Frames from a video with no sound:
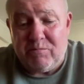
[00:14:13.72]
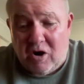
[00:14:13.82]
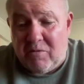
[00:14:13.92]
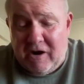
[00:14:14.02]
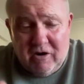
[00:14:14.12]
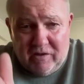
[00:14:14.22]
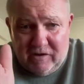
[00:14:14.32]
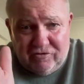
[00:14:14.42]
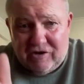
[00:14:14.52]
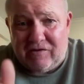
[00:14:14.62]

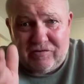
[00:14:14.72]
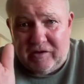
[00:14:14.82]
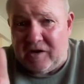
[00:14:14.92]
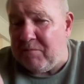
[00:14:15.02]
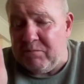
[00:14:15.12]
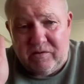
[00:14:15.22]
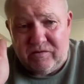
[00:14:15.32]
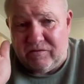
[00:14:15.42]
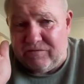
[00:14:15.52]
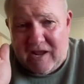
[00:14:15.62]
primarily just the
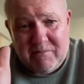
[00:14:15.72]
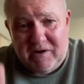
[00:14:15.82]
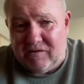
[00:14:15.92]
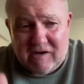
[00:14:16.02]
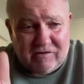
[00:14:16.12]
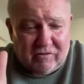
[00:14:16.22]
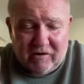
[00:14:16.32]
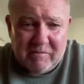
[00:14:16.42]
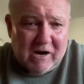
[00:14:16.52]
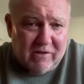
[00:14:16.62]
numbers of how many text
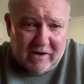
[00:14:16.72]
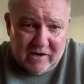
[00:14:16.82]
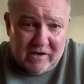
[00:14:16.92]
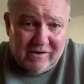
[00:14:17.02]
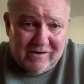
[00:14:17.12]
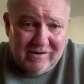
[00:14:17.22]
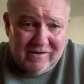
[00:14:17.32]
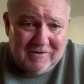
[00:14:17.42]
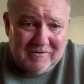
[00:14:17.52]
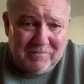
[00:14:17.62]
or email they need,
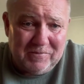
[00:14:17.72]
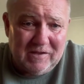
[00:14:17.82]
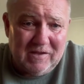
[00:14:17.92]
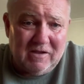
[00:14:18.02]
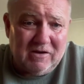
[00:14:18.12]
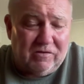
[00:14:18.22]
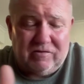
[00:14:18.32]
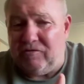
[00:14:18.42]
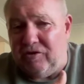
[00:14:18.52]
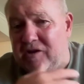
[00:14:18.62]

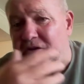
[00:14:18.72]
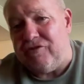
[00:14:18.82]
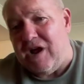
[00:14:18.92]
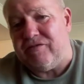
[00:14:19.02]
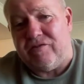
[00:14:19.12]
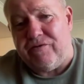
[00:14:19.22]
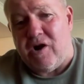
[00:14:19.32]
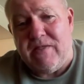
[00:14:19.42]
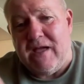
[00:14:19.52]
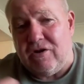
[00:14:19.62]
because you can
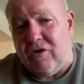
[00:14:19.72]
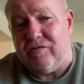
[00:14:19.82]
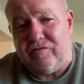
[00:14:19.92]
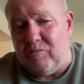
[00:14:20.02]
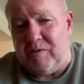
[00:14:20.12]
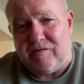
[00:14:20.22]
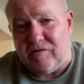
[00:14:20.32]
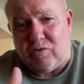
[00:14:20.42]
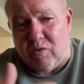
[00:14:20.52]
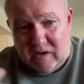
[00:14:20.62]
justify that cost to a
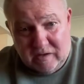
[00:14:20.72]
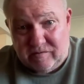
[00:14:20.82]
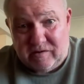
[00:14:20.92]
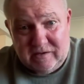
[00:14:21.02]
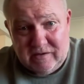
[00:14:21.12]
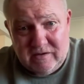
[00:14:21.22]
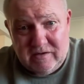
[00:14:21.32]
business quite easily.